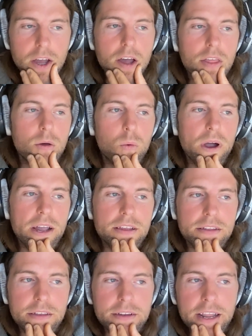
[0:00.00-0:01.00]
The way
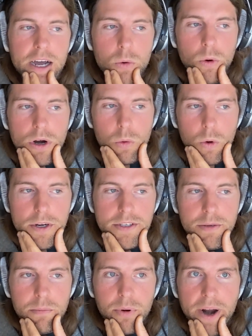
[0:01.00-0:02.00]
that the network
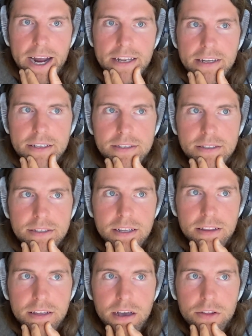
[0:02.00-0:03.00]
works in practice is
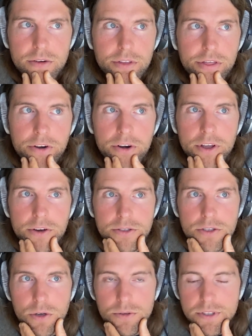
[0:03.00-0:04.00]
that the other 30 or
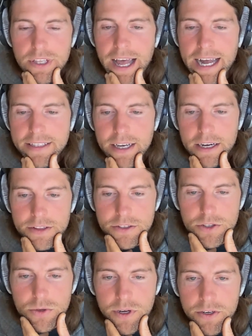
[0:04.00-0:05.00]
so slots out of the
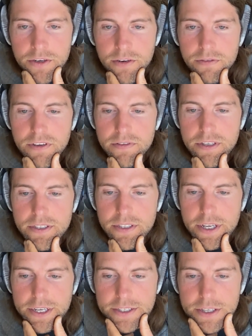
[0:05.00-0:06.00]

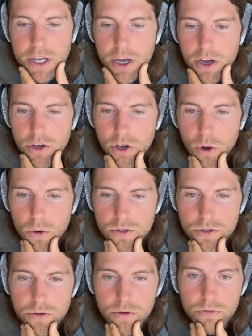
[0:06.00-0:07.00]
256 go
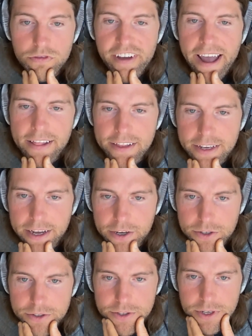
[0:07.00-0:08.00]
to
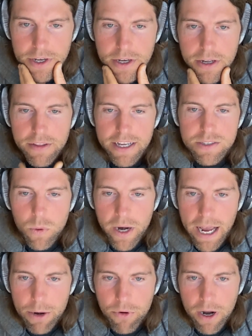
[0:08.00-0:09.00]
validators. That's what
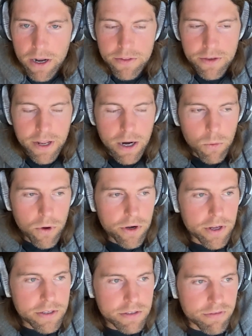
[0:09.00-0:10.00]
I run on the
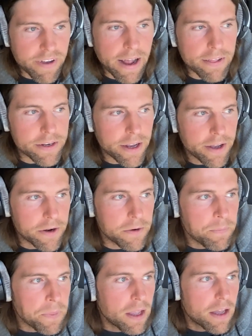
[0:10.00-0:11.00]
network, is a
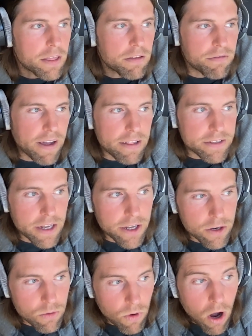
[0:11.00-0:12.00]
validator. The
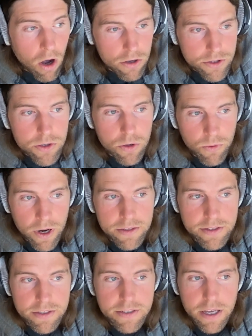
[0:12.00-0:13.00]
validator also
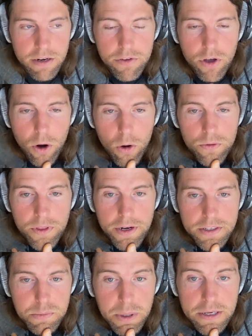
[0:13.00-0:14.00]
runs a set of code that
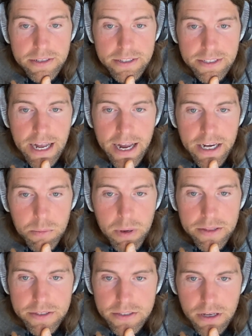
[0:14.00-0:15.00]
has been designed
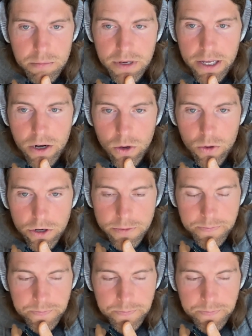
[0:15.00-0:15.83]
by the subnet owner,